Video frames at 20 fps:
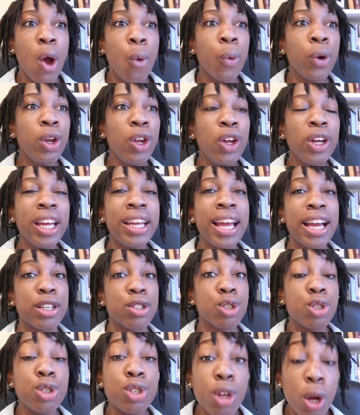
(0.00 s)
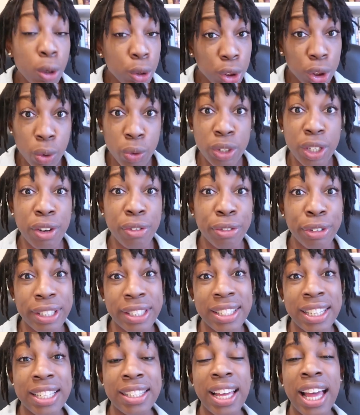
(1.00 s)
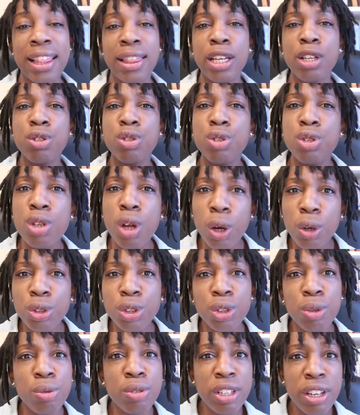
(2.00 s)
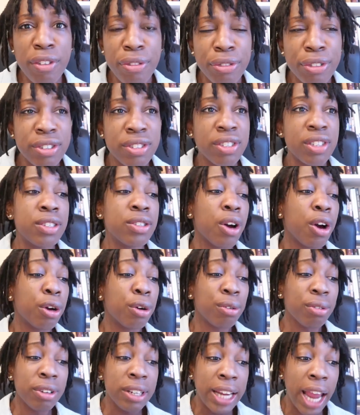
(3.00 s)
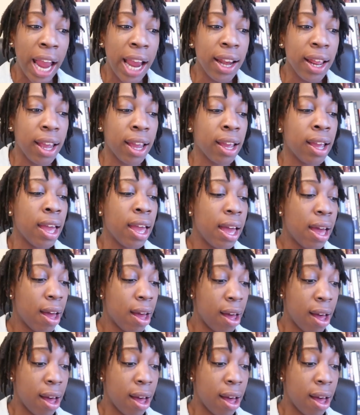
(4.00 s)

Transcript: We're looking at social differences, and these social differences are creating